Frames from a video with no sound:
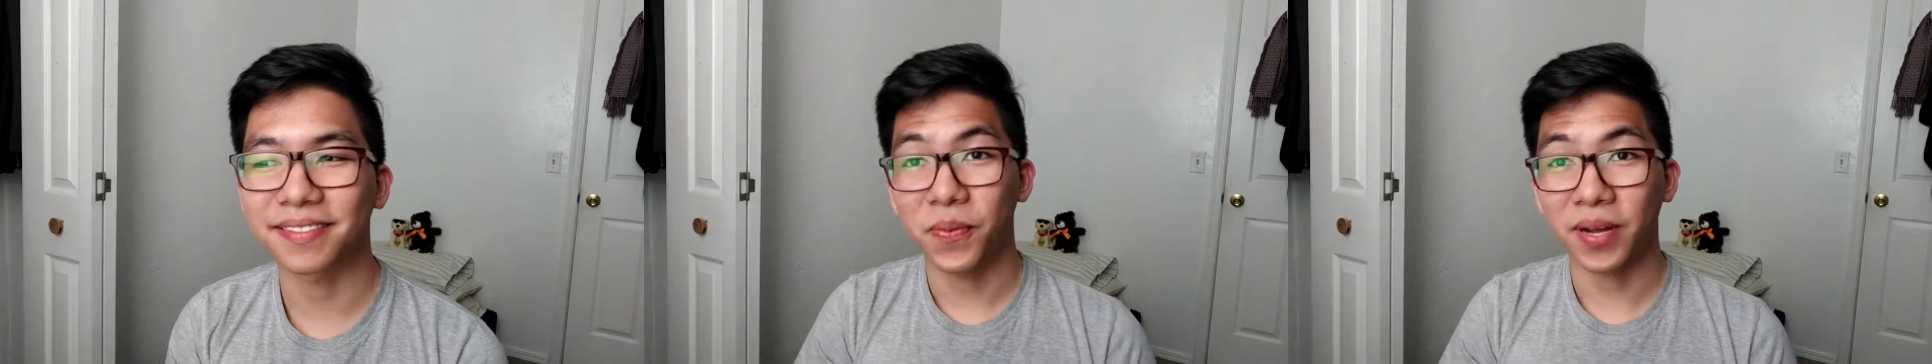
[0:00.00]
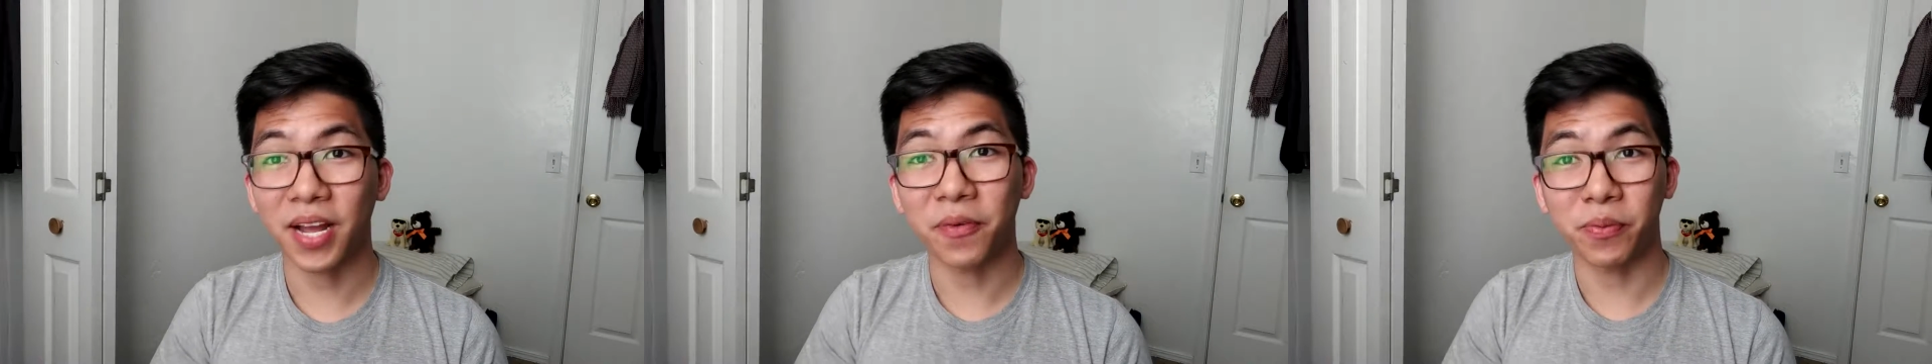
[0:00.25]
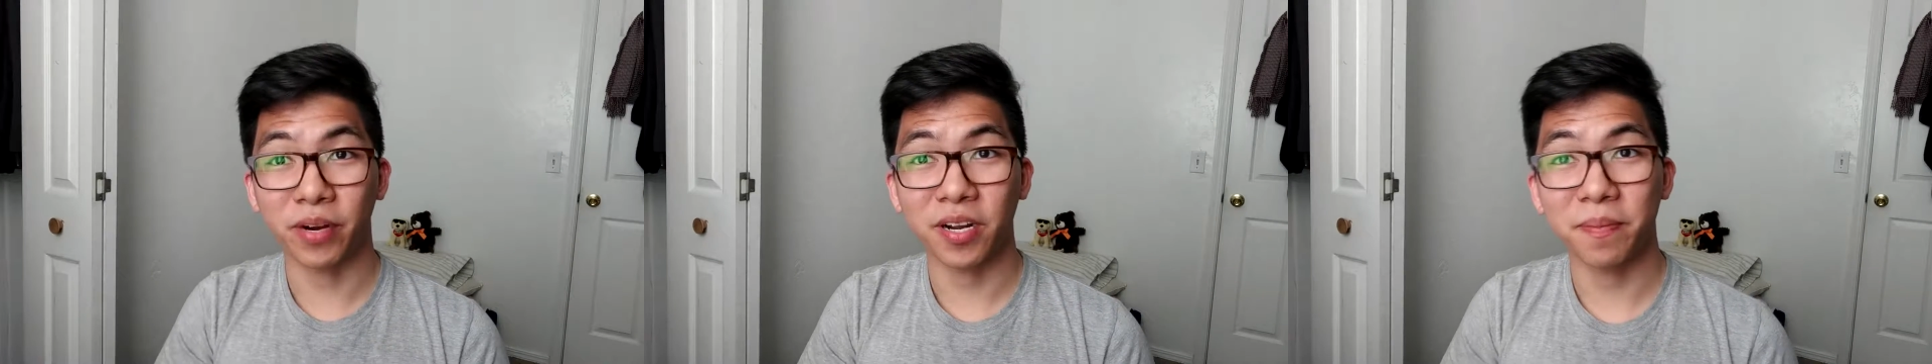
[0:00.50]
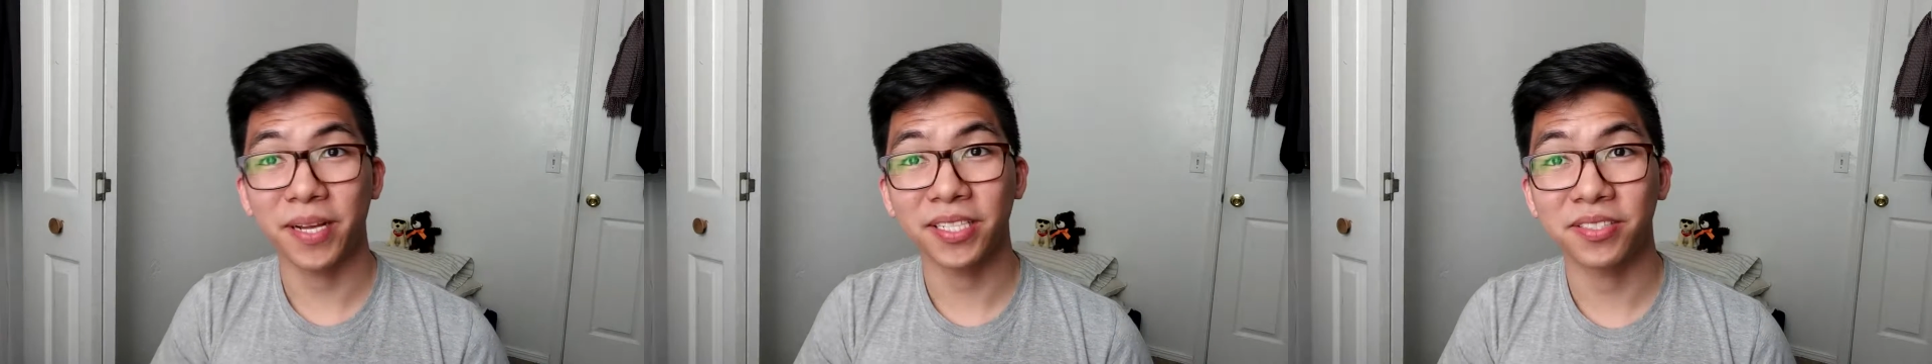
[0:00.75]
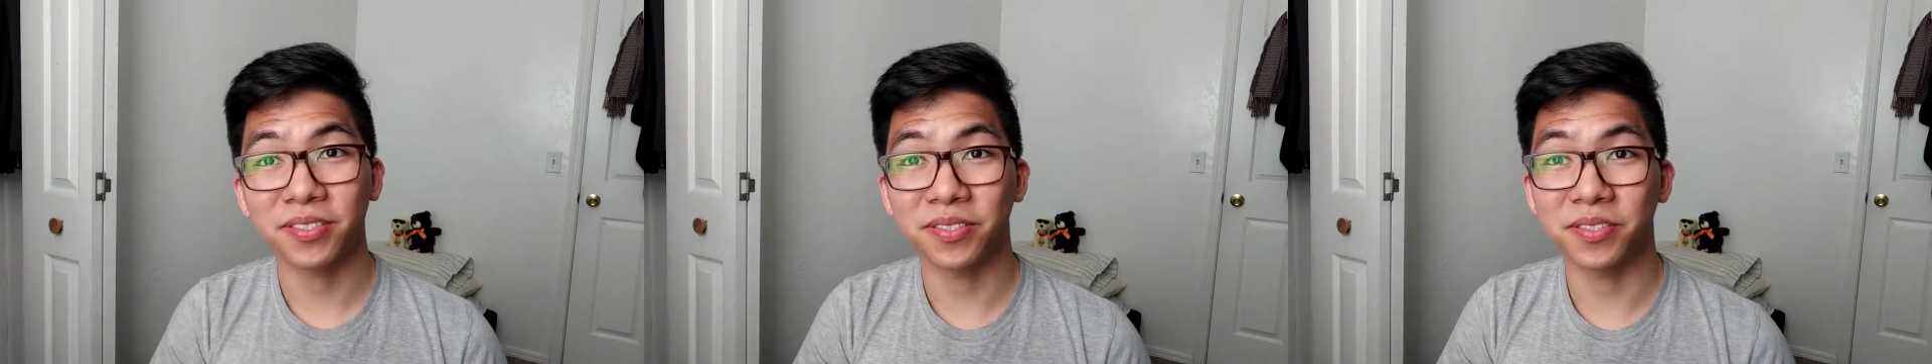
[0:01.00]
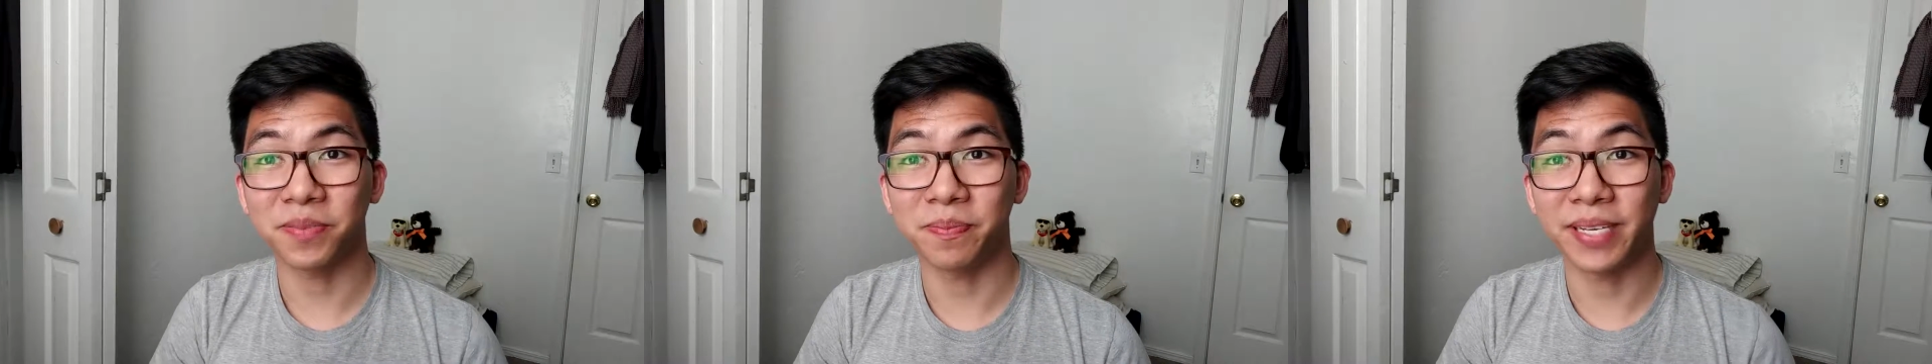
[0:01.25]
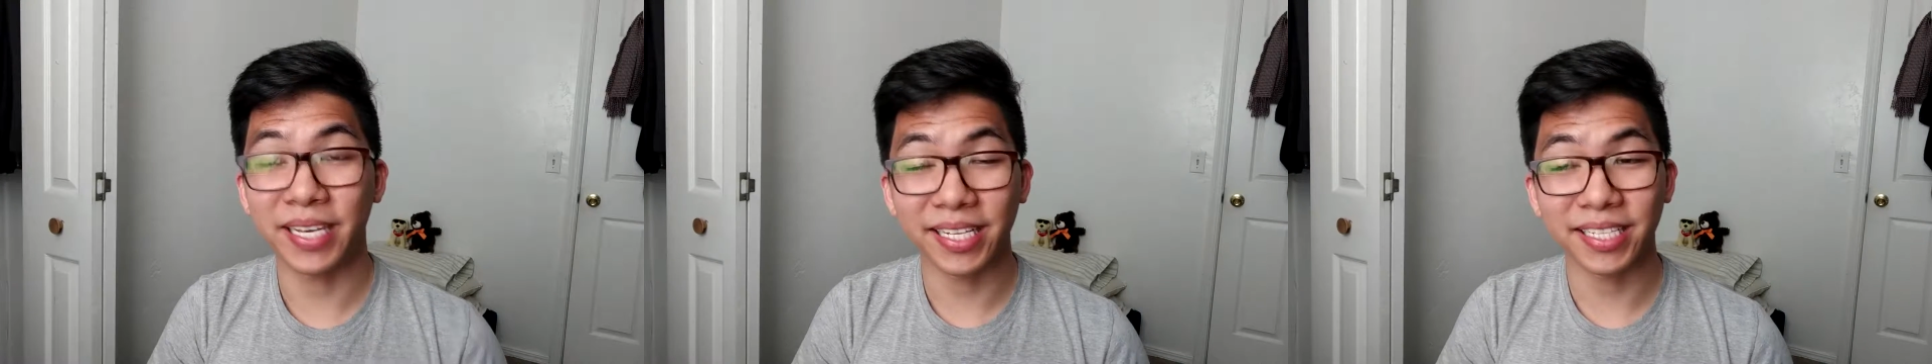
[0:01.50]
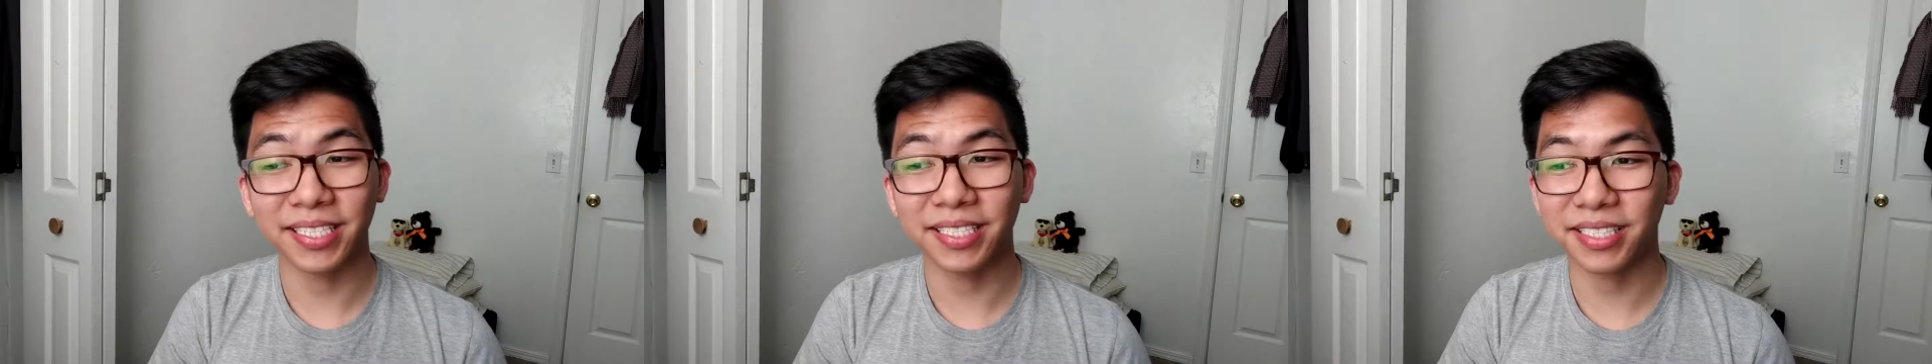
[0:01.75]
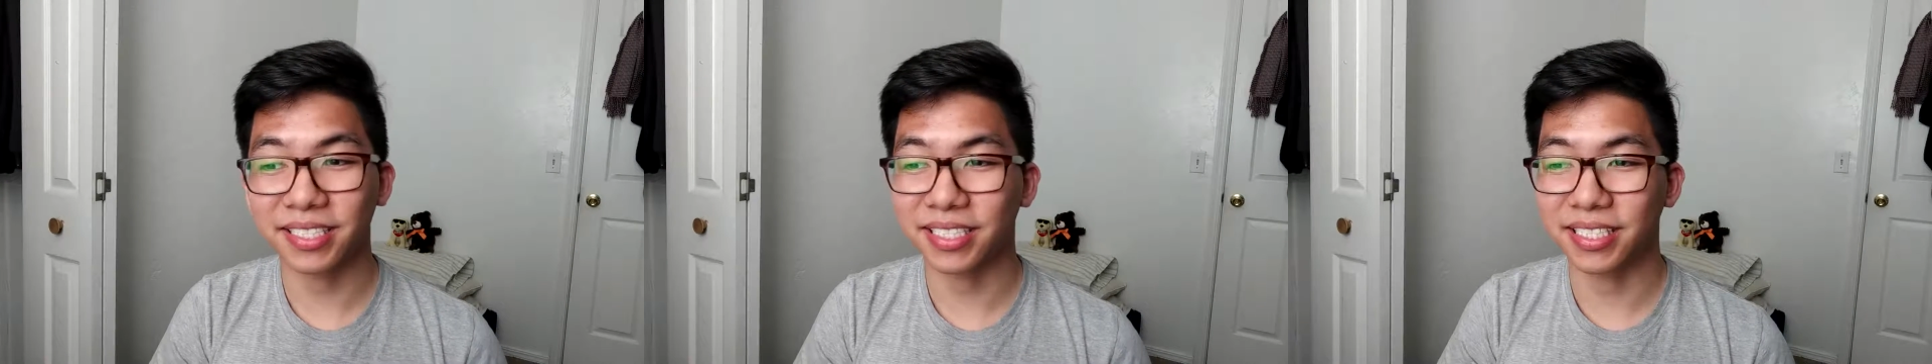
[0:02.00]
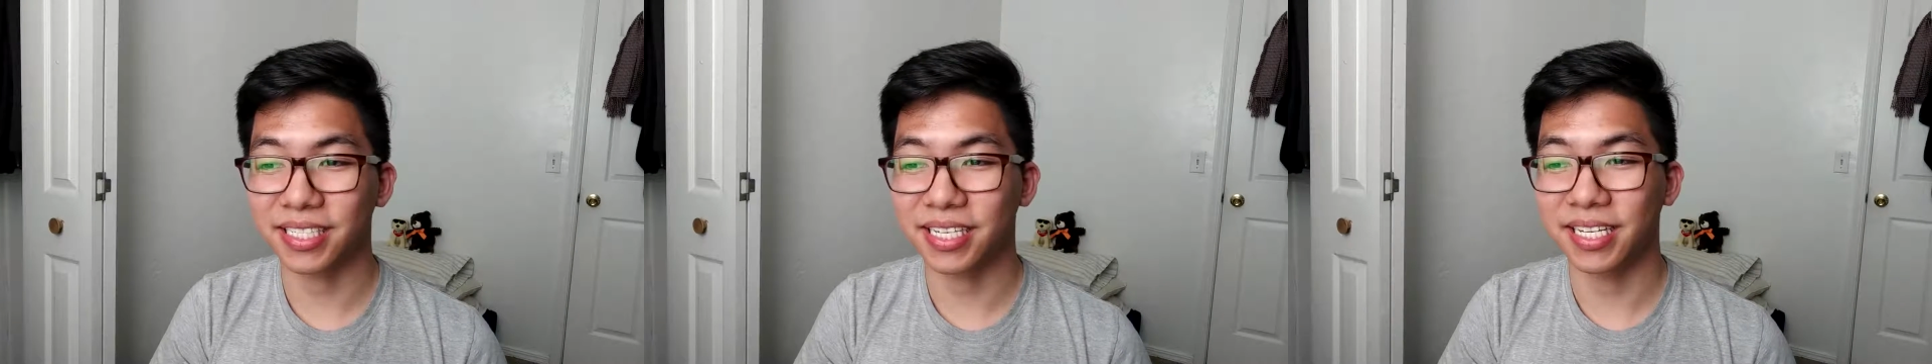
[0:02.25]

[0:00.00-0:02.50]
What I would recommend to beginners